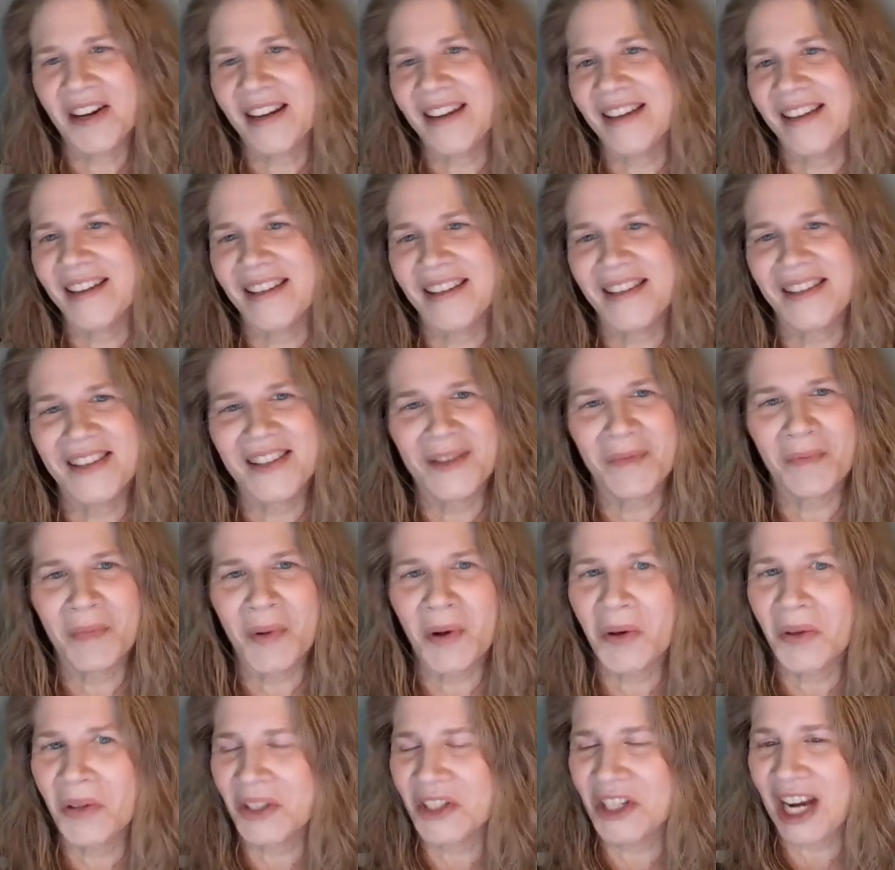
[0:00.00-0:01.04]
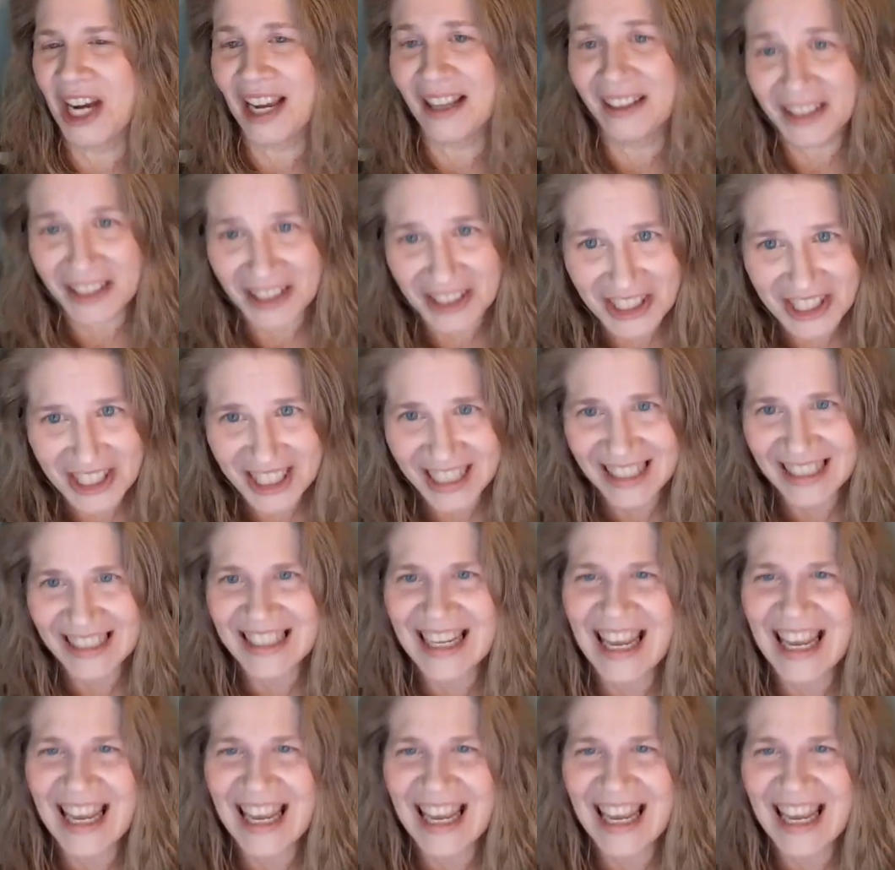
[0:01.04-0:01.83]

is both challenging